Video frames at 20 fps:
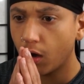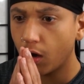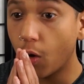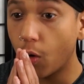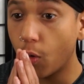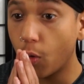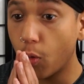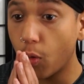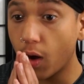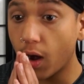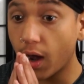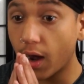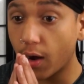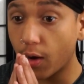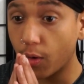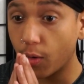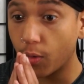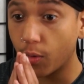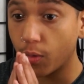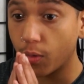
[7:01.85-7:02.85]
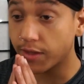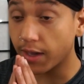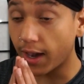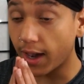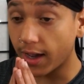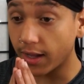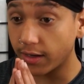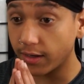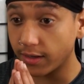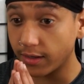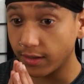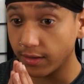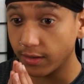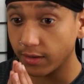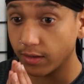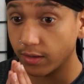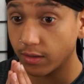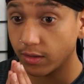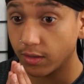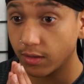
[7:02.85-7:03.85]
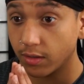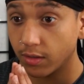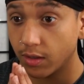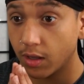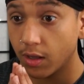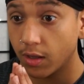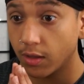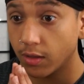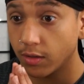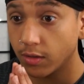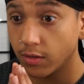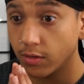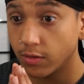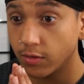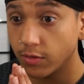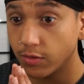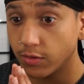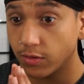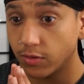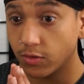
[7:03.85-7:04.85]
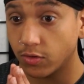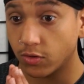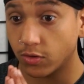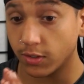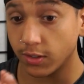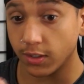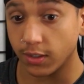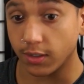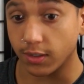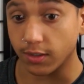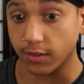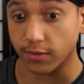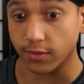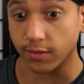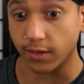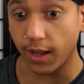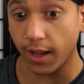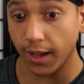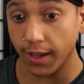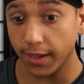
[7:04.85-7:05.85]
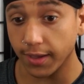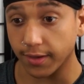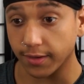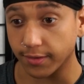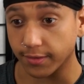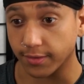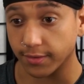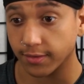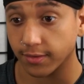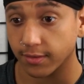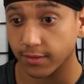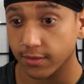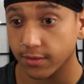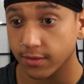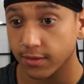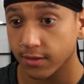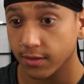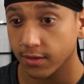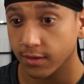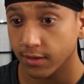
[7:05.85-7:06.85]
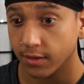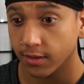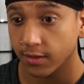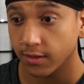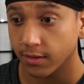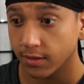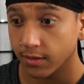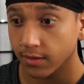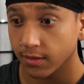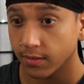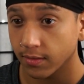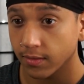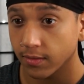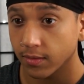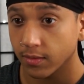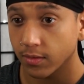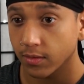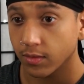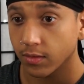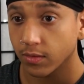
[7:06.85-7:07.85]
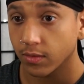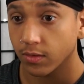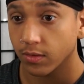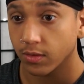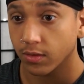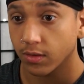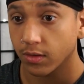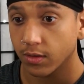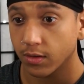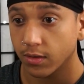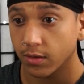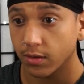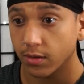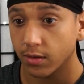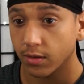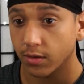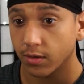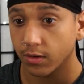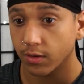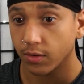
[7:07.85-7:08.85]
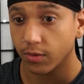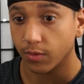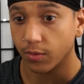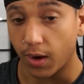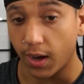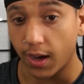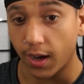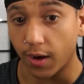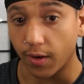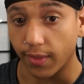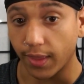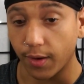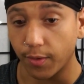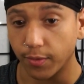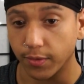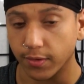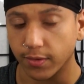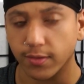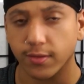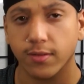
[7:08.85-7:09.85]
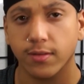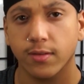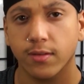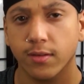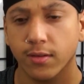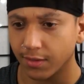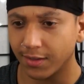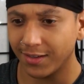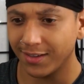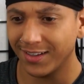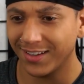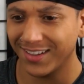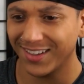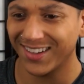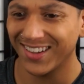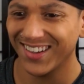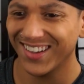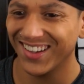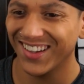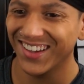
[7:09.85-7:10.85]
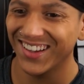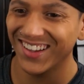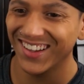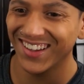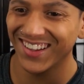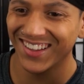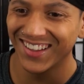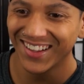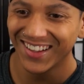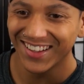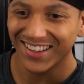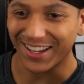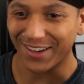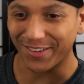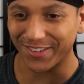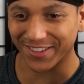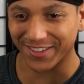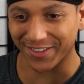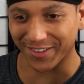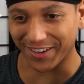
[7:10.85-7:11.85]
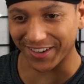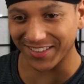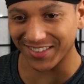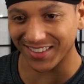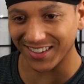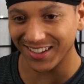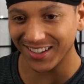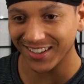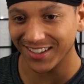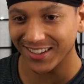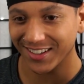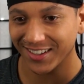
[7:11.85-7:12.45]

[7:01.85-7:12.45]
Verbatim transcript: Oh, wow. Got it. Jeez, nice. She pulled it off. Wow, that was... that was crazy.